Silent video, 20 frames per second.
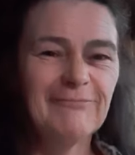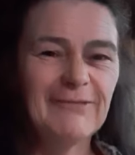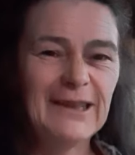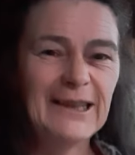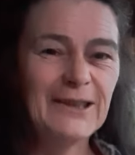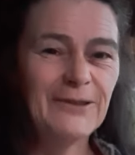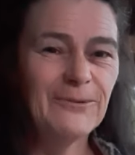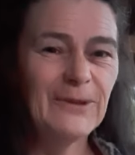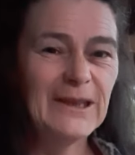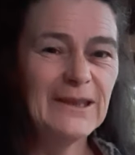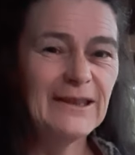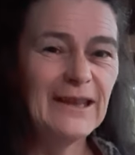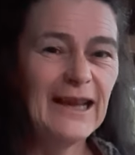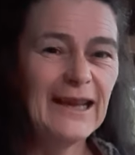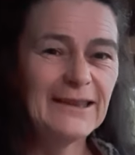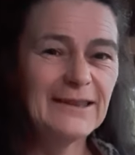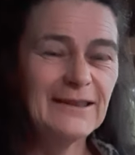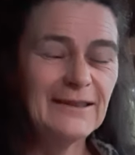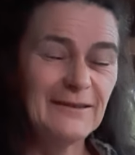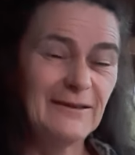And when
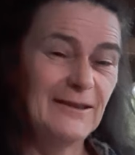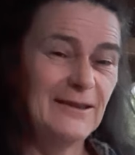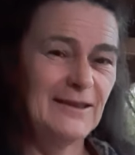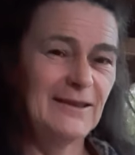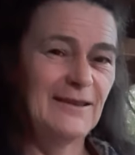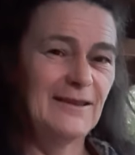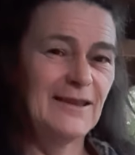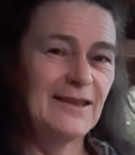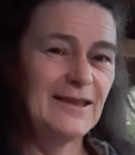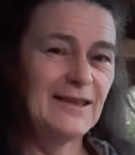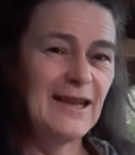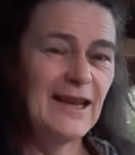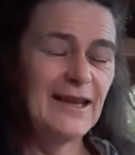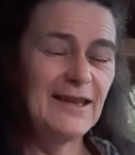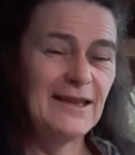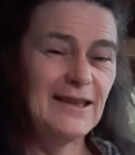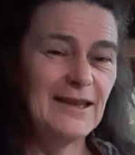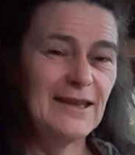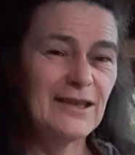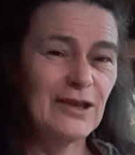that
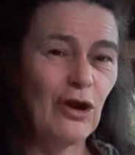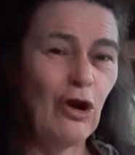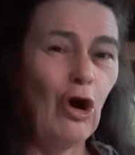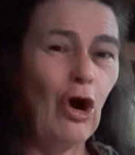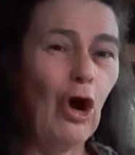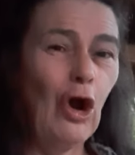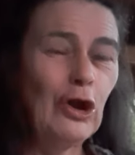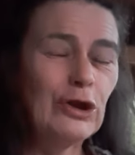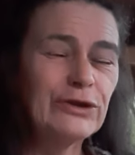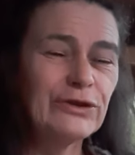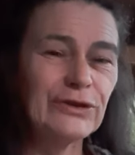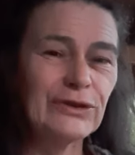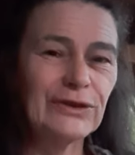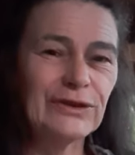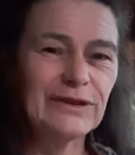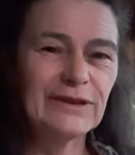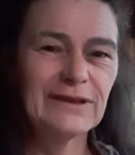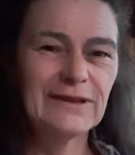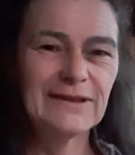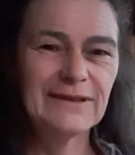state is altered,
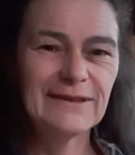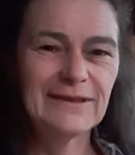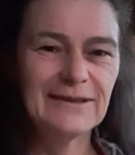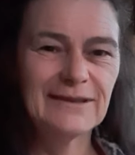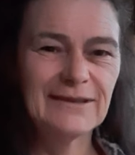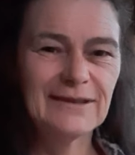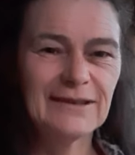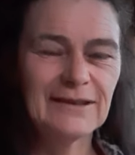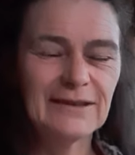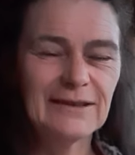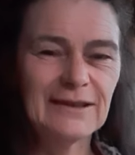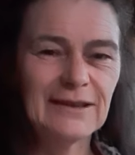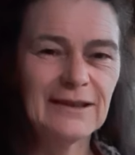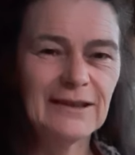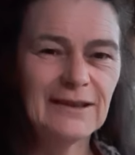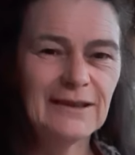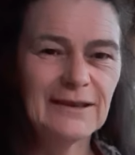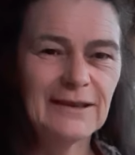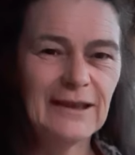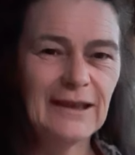uh,
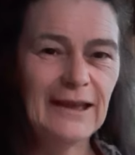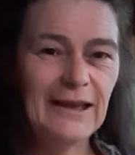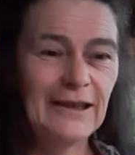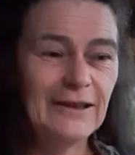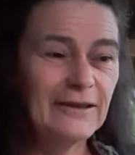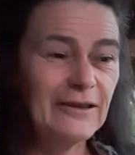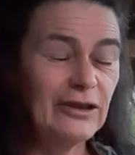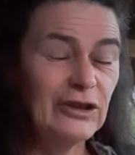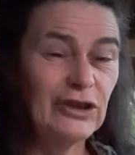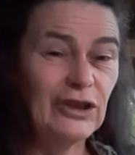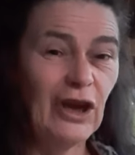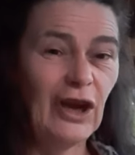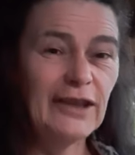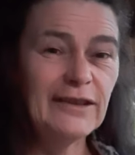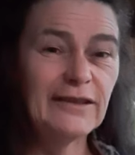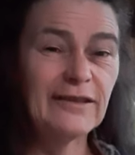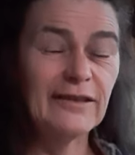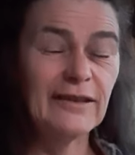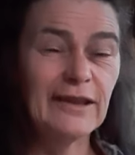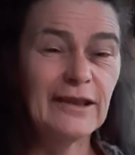and
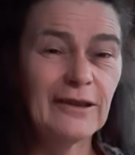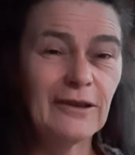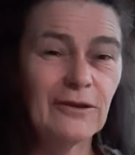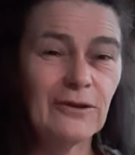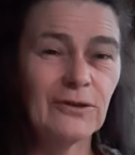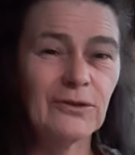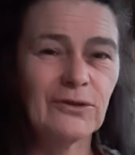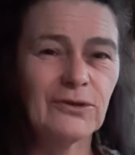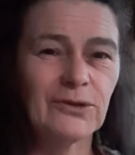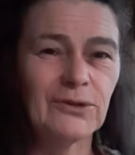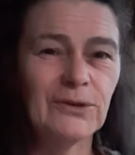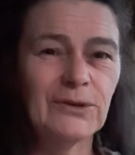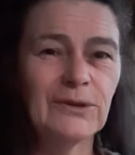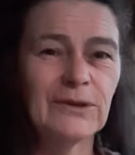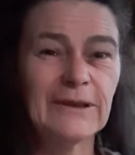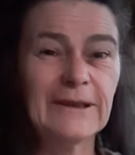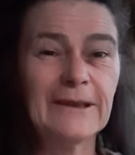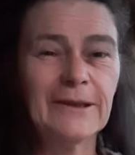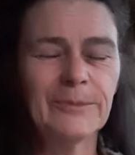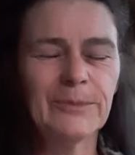not in control
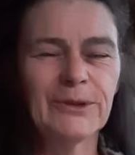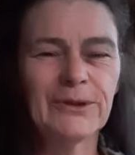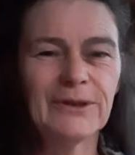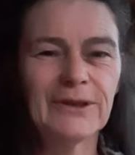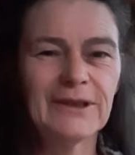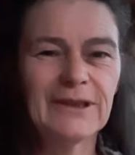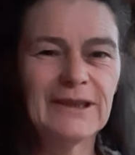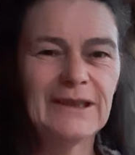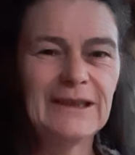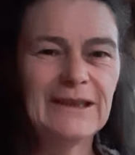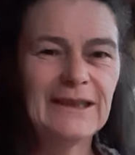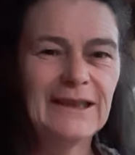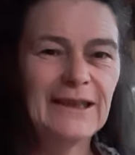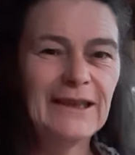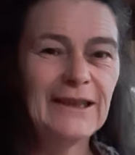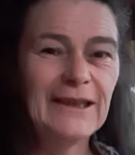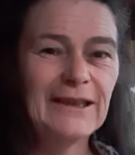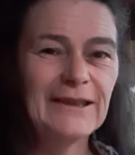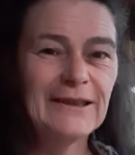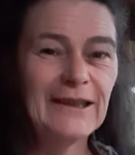anymore
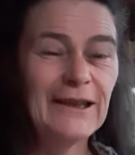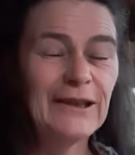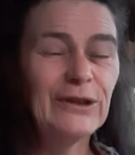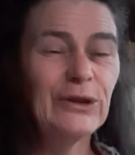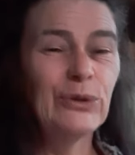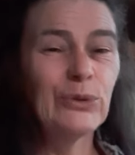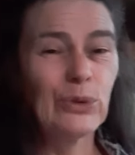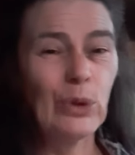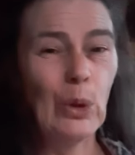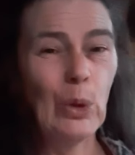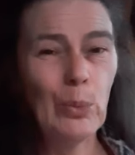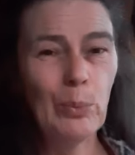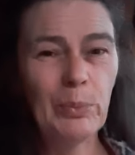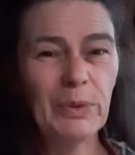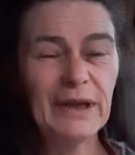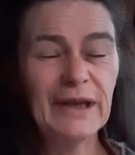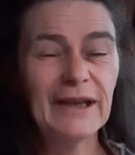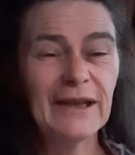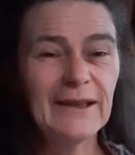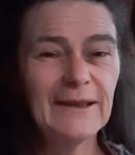then you're
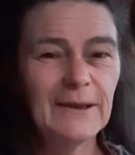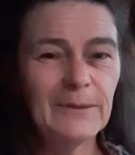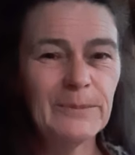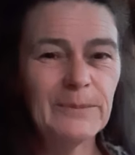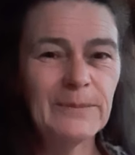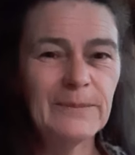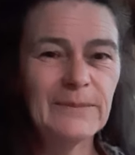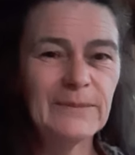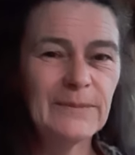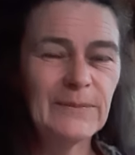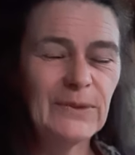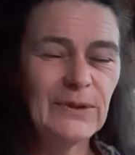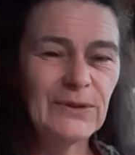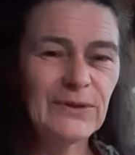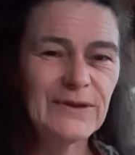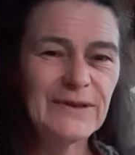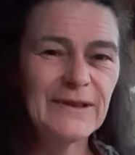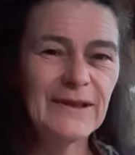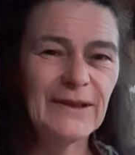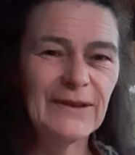opening up
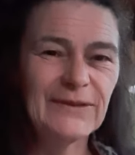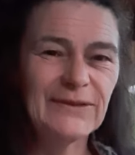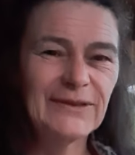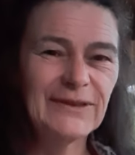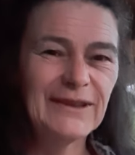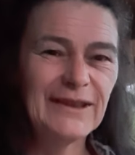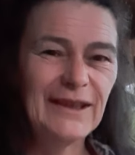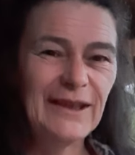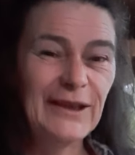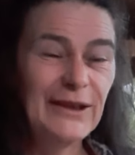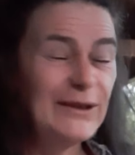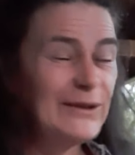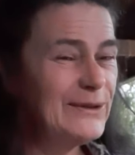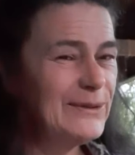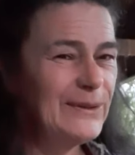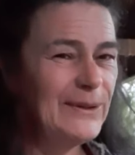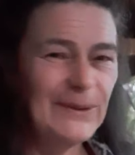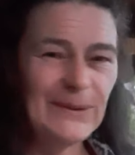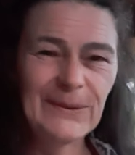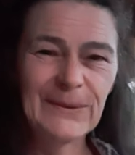yourself to
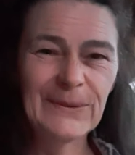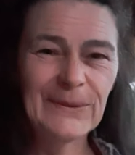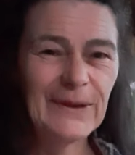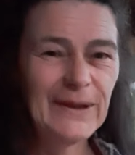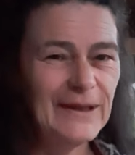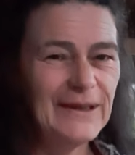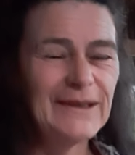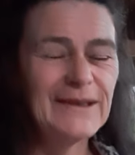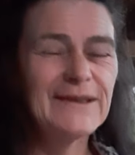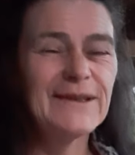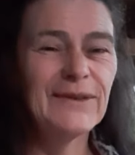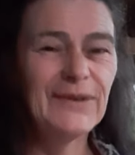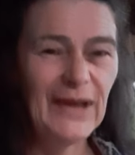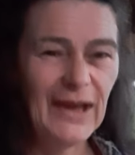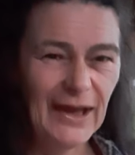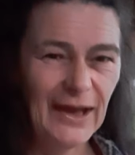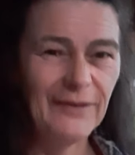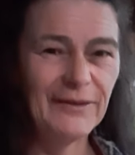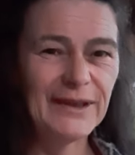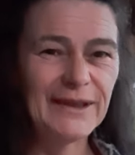all kinds of
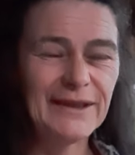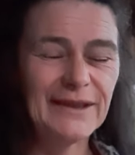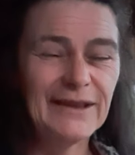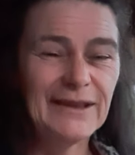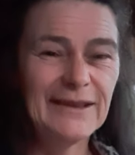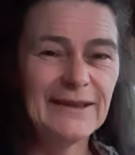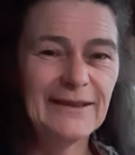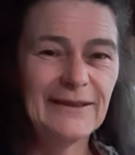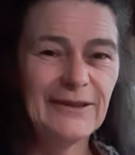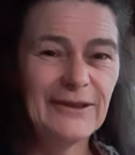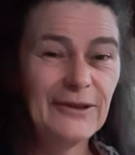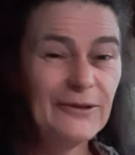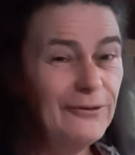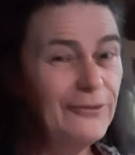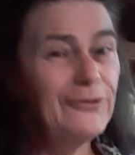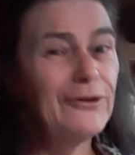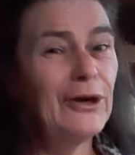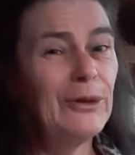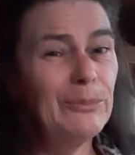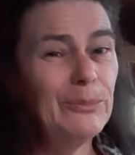havoc
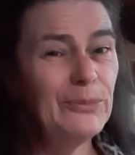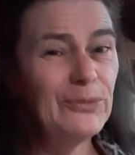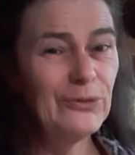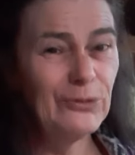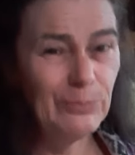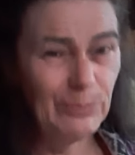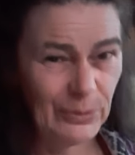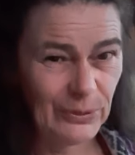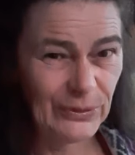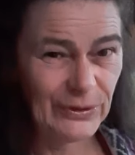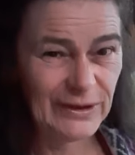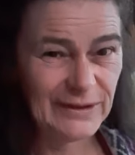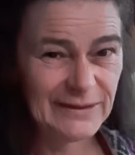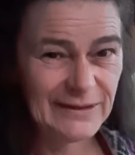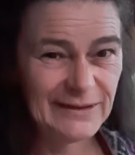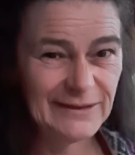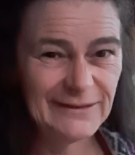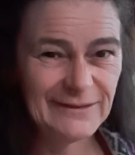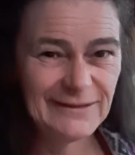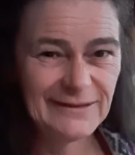from
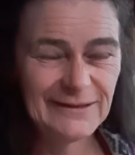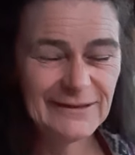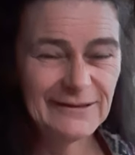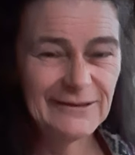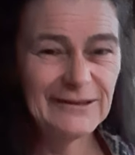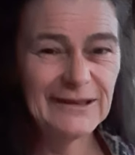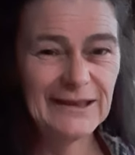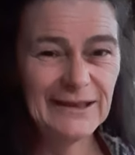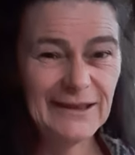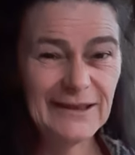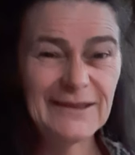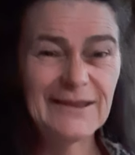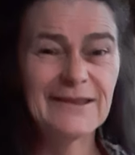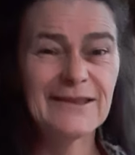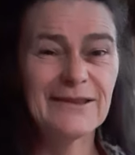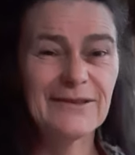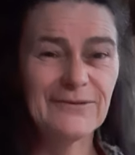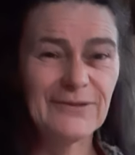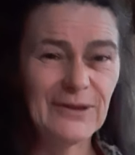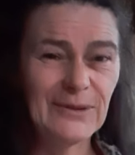spirit.
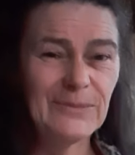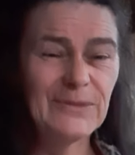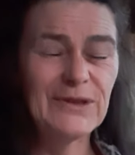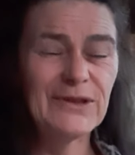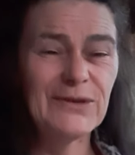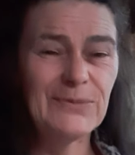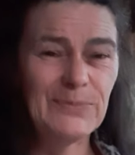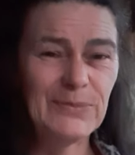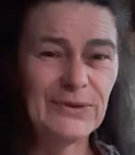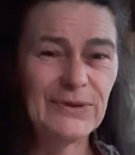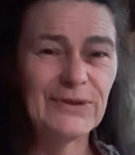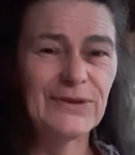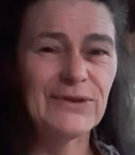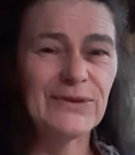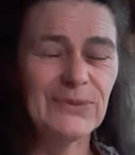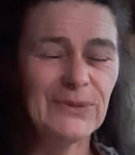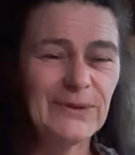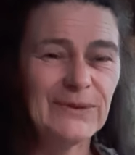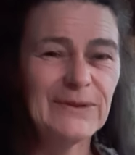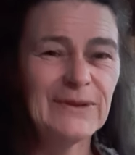Yes, from the
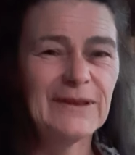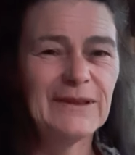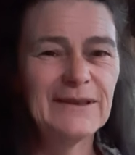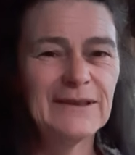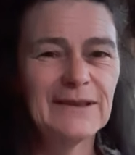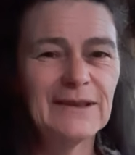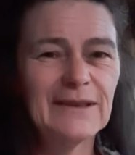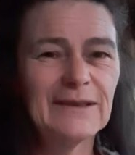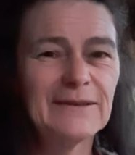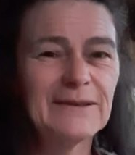spiritual. Yeah.